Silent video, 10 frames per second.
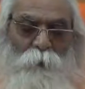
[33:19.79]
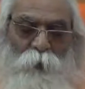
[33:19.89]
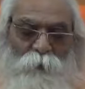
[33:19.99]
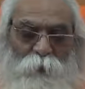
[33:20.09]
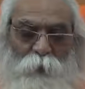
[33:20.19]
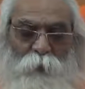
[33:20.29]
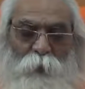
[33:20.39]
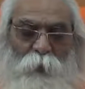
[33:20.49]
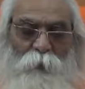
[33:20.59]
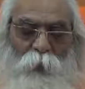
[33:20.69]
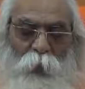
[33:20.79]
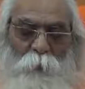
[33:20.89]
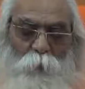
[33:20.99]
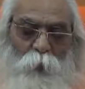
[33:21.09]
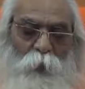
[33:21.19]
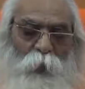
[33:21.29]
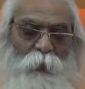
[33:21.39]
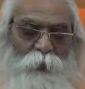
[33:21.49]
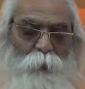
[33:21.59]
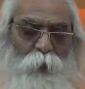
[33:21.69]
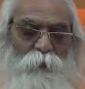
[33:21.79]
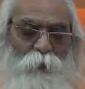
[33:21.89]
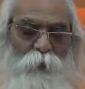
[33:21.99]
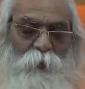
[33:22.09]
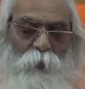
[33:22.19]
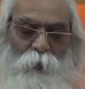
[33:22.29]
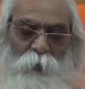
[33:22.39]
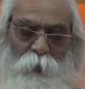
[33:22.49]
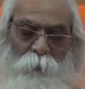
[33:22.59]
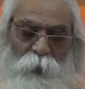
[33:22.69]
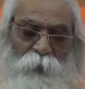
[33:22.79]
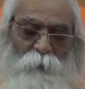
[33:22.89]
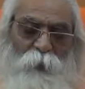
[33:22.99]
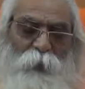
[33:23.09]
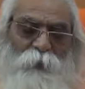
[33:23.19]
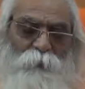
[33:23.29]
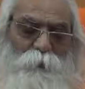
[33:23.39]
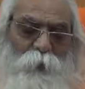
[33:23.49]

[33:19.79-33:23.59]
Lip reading: person, the hypnotized person, the mesmerized